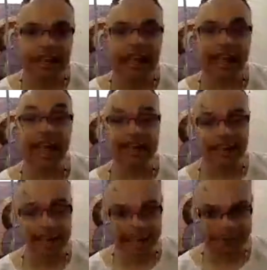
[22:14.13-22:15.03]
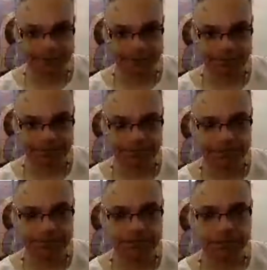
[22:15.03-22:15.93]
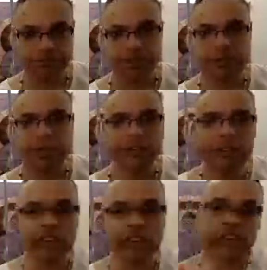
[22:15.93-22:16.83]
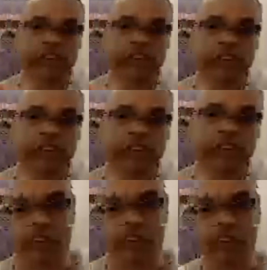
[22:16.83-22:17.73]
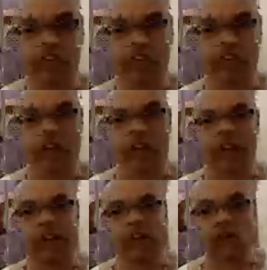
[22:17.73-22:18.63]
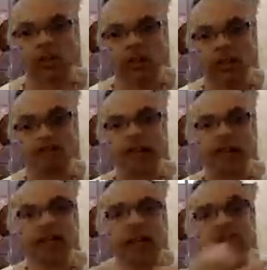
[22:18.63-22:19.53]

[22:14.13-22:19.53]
And that their civilizations that they structured contain